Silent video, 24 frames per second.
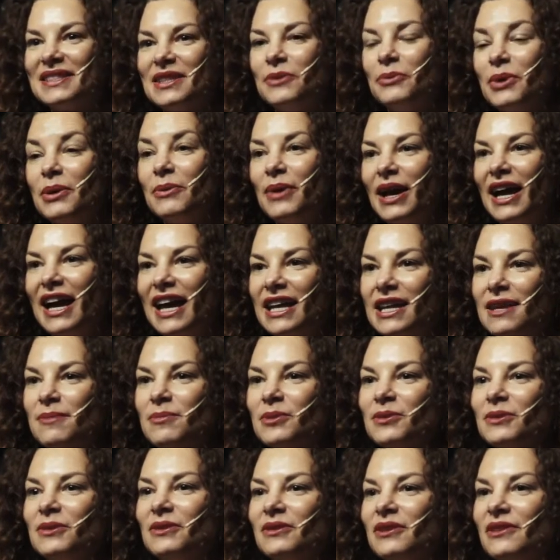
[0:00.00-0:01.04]
that we were
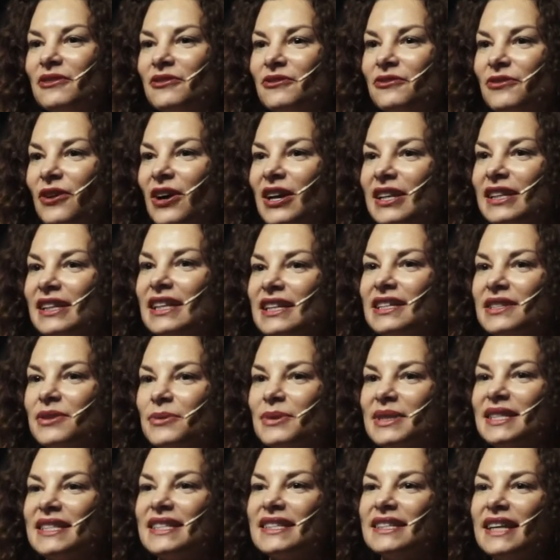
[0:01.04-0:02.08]
able finally to
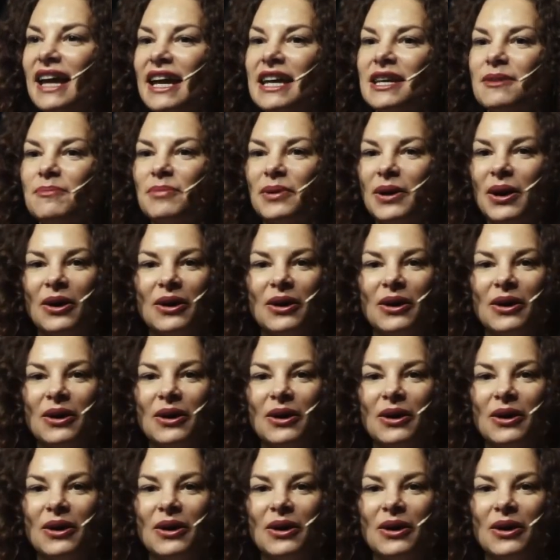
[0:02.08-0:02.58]
escape